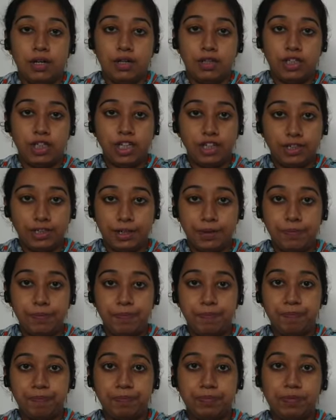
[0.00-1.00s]
Children,
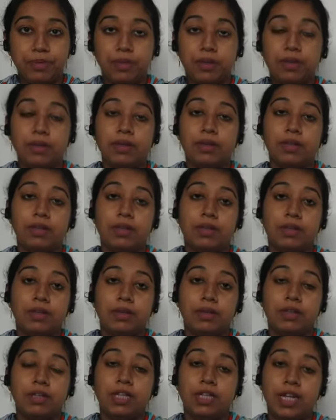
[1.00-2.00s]

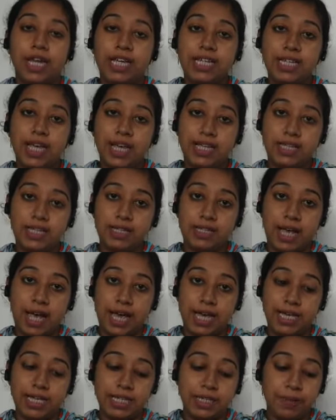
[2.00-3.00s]
the next
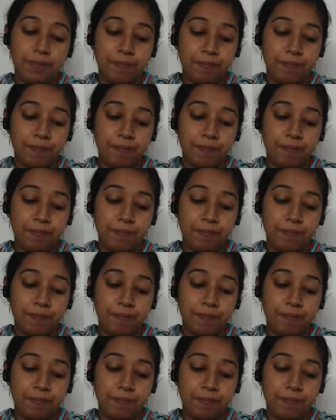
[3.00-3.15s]
exercise,